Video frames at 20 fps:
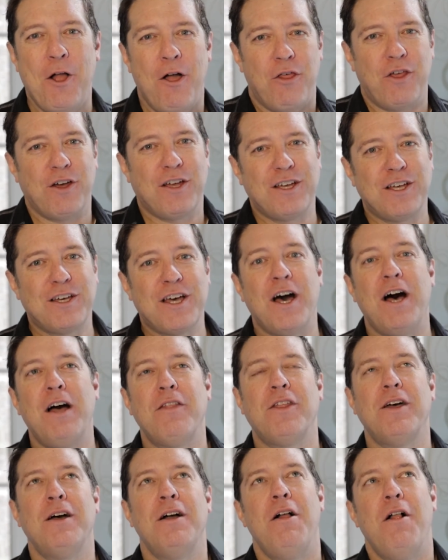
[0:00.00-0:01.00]
the,
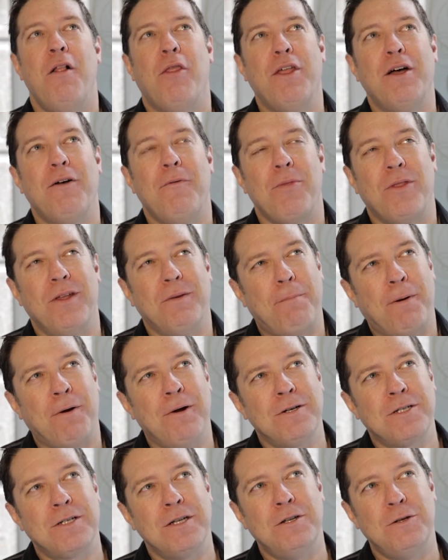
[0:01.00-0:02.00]
the, the, the
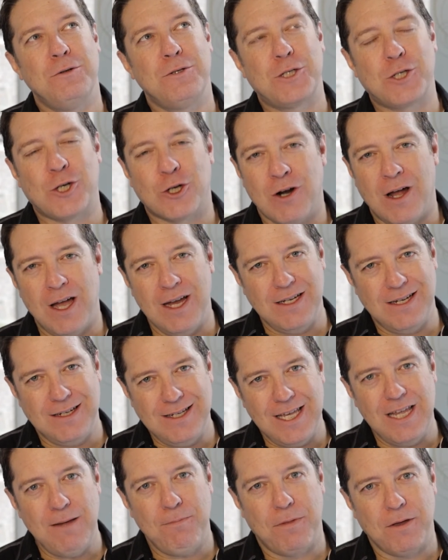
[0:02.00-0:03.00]
person who's trying to
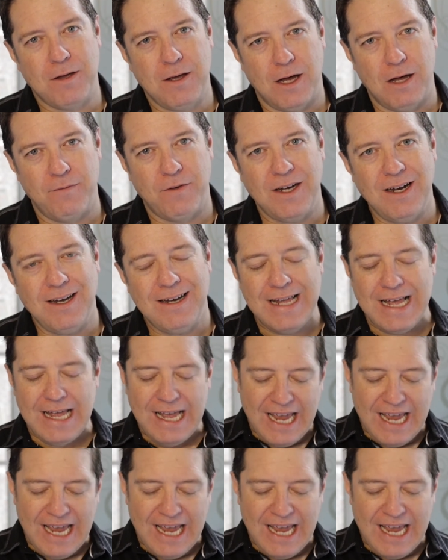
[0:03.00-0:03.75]
keep the covenant